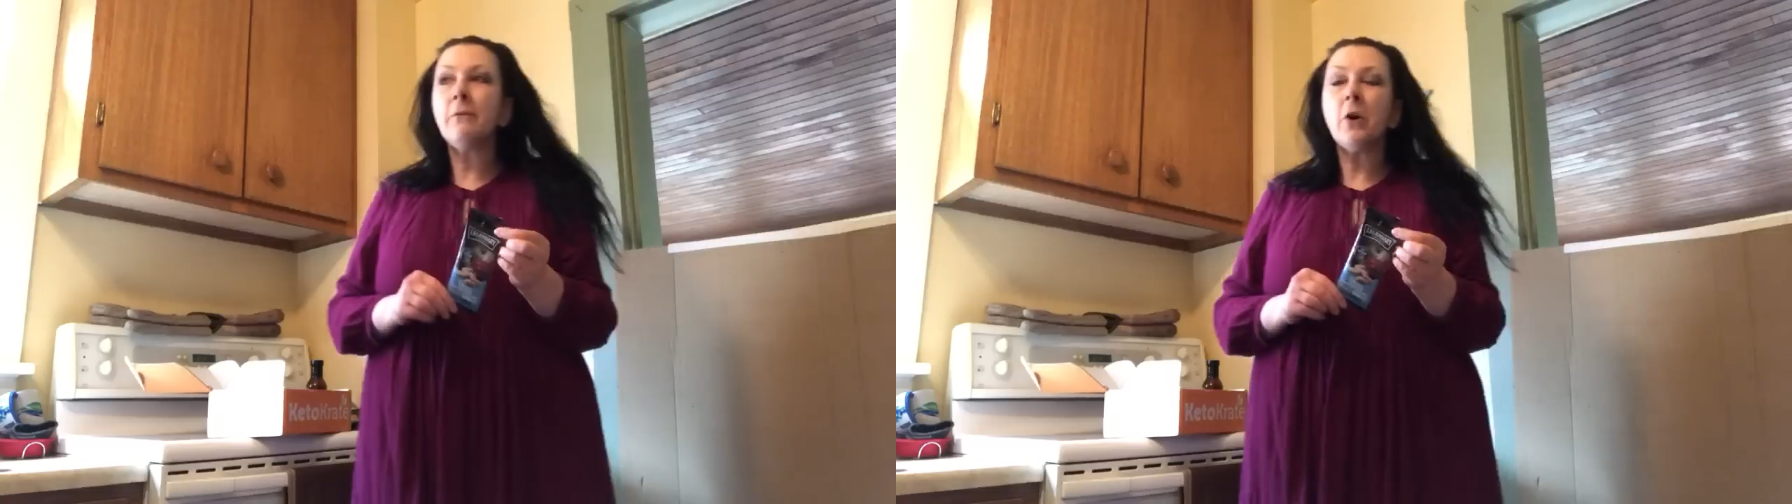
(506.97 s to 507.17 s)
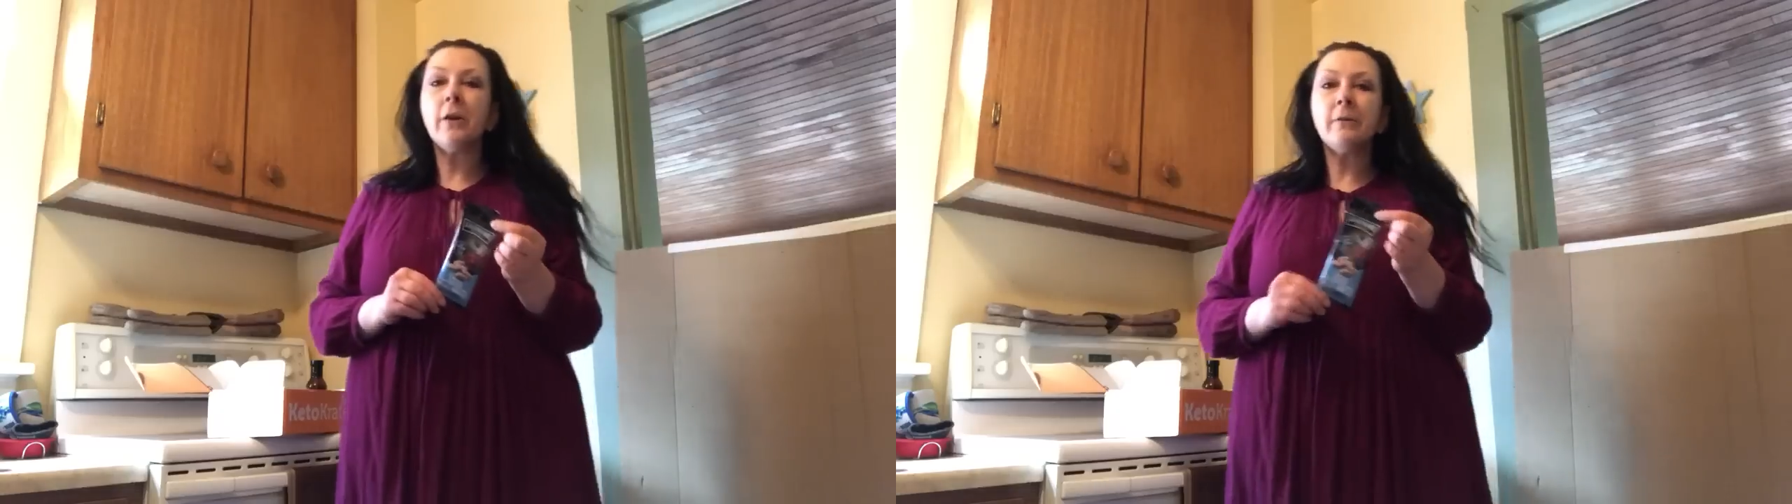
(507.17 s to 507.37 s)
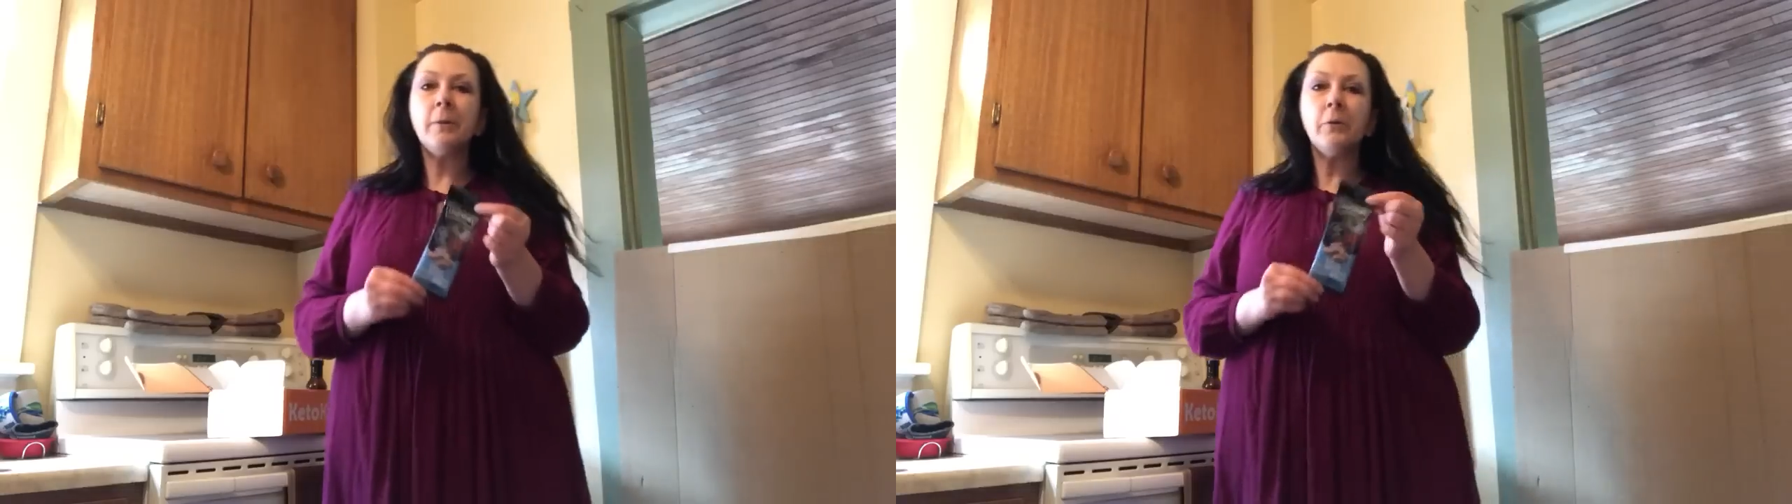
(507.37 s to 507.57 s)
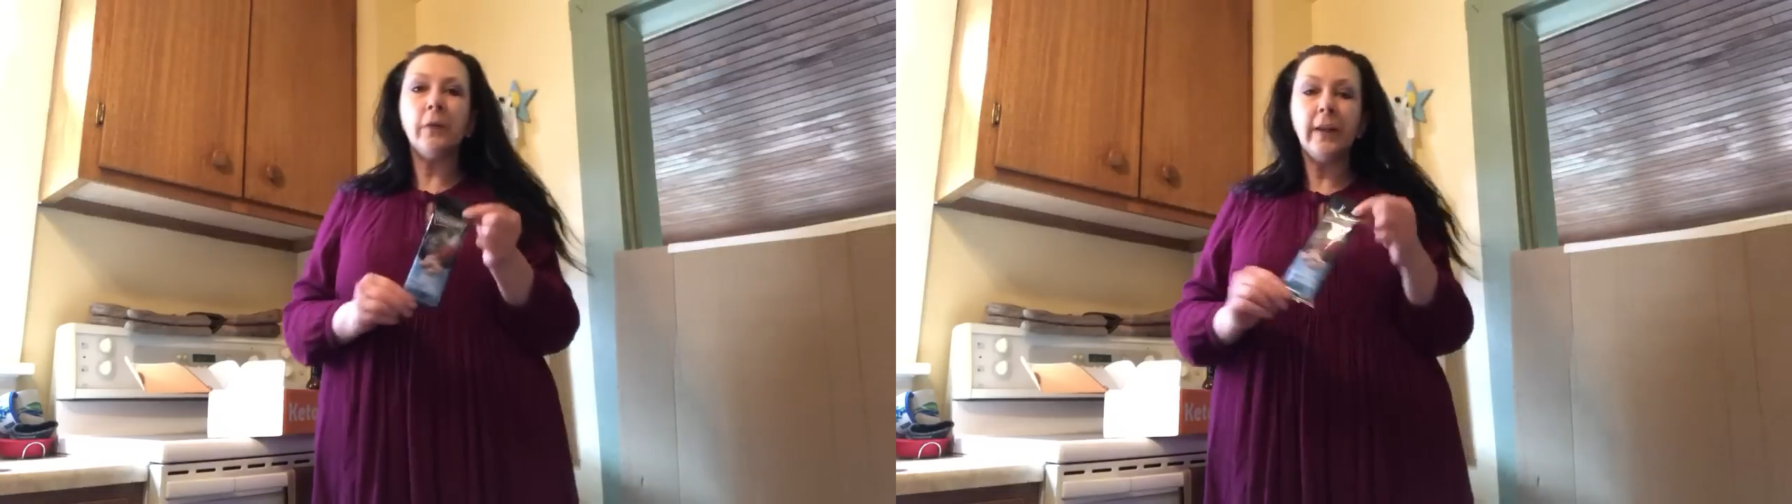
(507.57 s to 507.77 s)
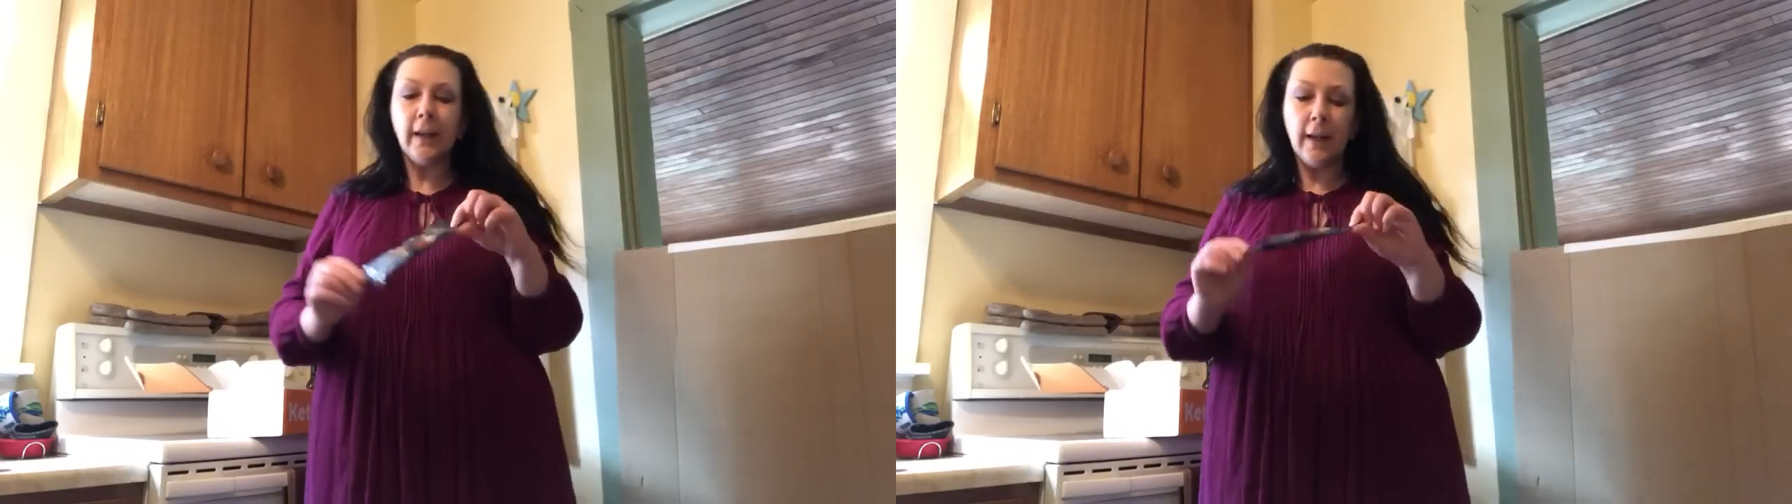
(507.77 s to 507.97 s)
far has been
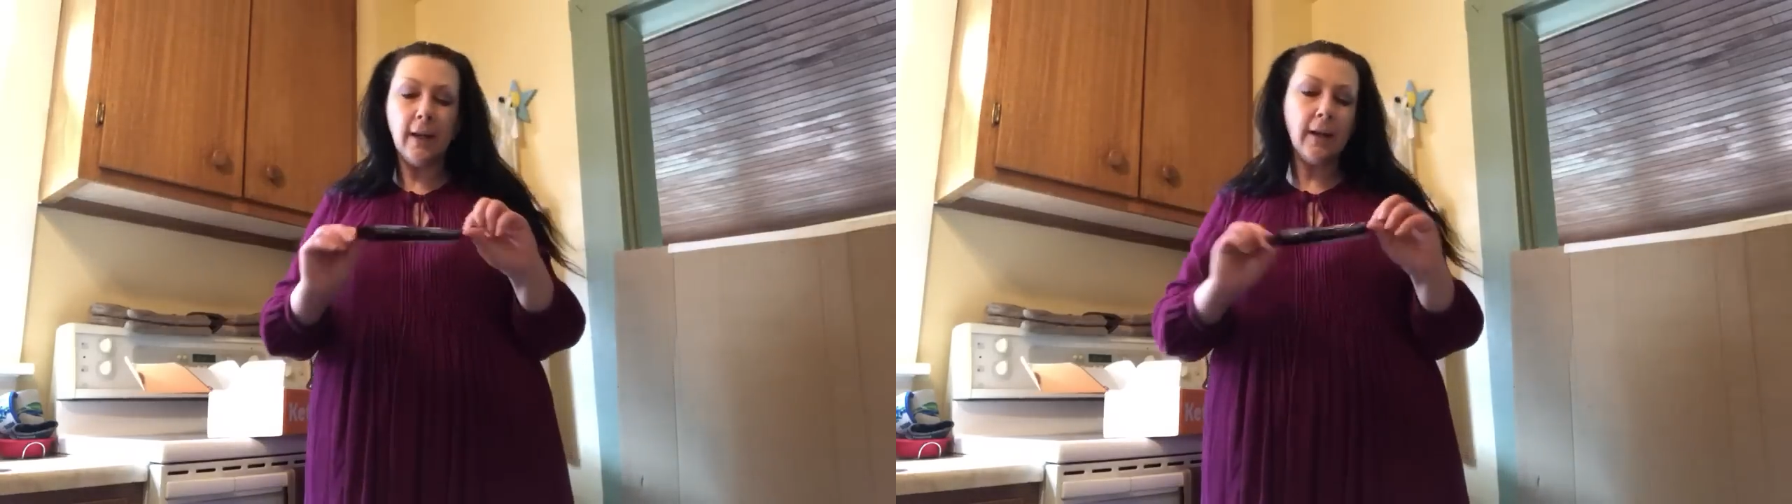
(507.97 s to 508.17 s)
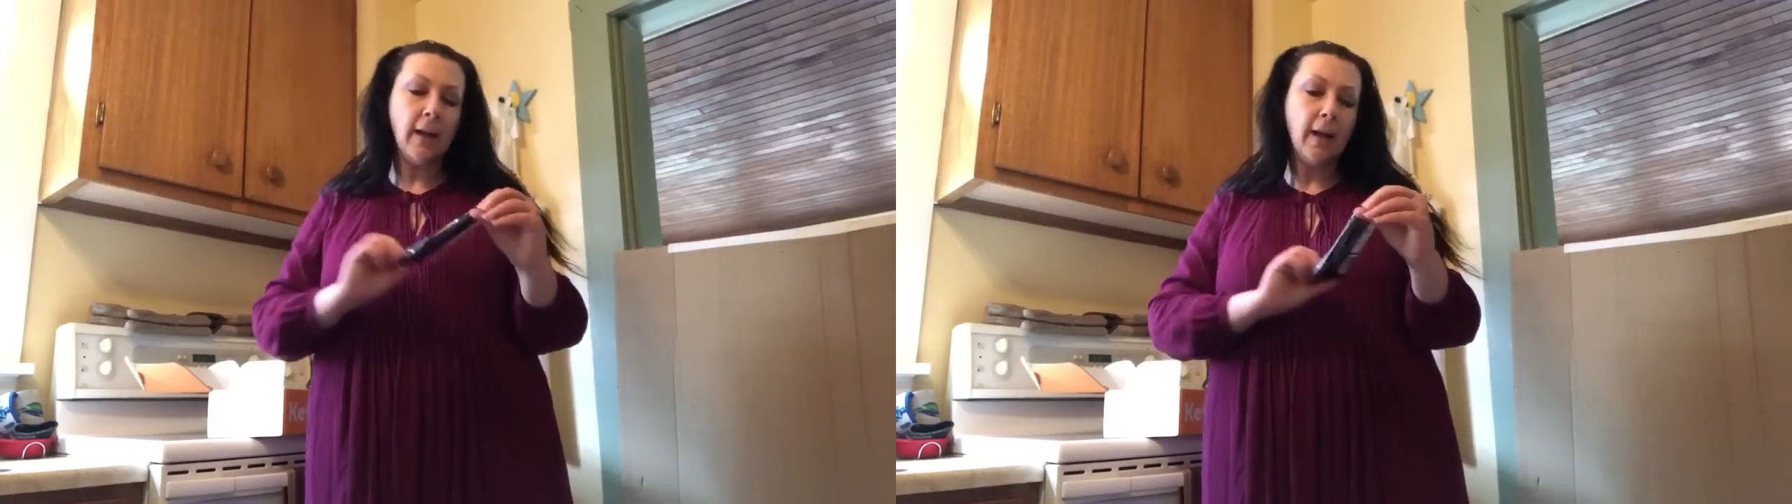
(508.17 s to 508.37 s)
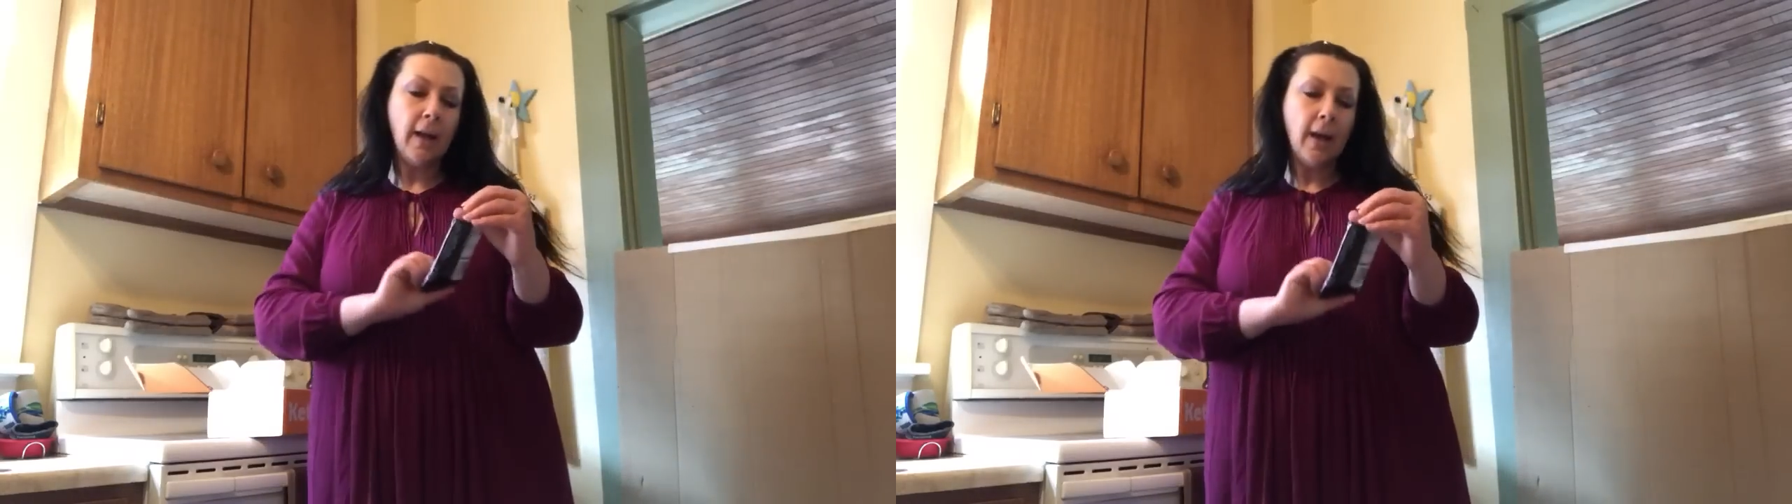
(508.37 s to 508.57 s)
really good.